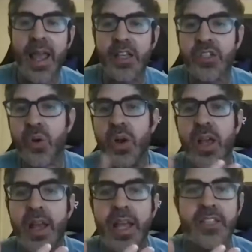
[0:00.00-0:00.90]
So
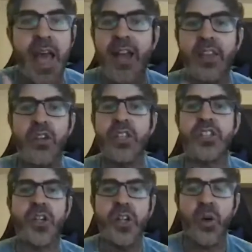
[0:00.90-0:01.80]
is that a little
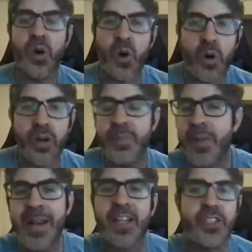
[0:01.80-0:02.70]
concerning, or
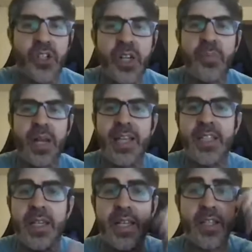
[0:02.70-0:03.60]
maybe not concerning, but is
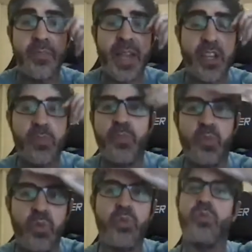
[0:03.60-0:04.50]
it make you
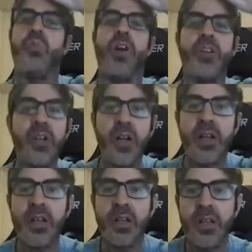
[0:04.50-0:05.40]
wonder,
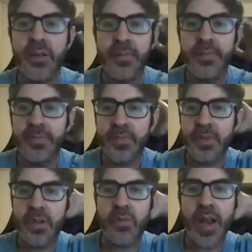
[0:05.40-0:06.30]

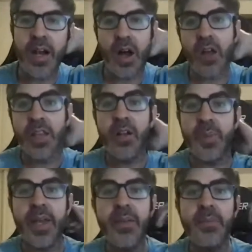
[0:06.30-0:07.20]
right? A little
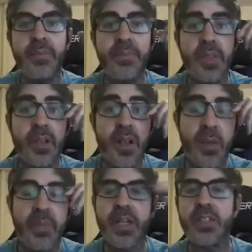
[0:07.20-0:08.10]
bit,
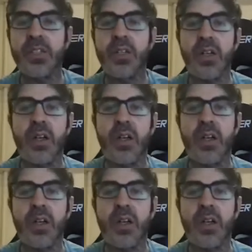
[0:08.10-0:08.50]
because